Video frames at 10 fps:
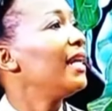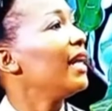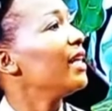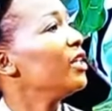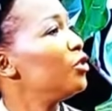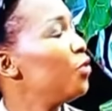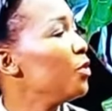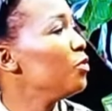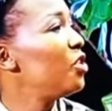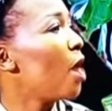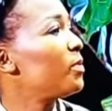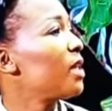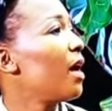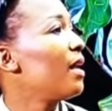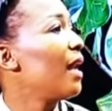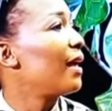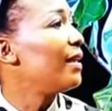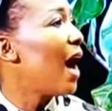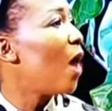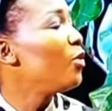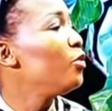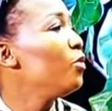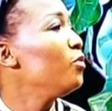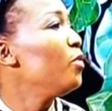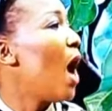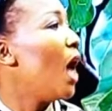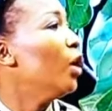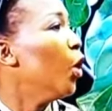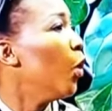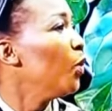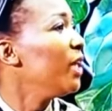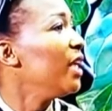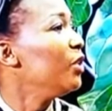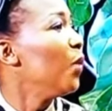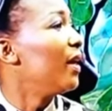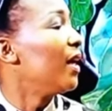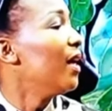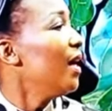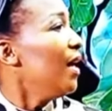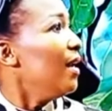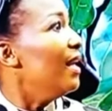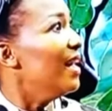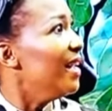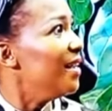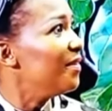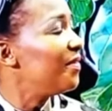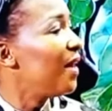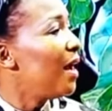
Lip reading: getting into a new chapter, like, now you are alone and you wanna live.